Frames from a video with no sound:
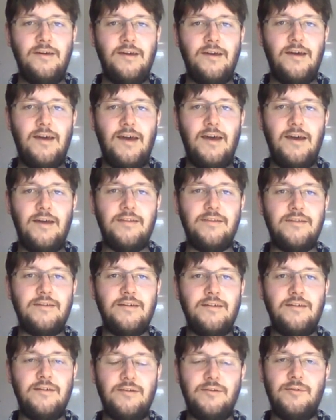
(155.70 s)
And
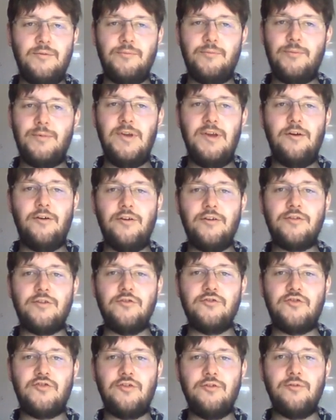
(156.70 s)
we
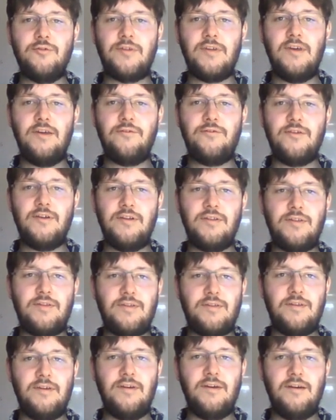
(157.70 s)
also choose if
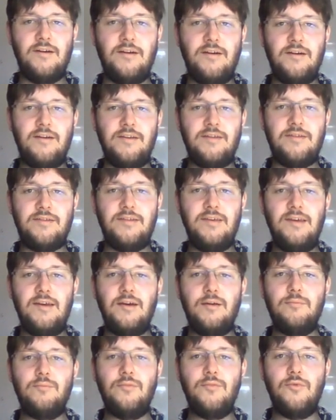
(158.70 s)
it's CM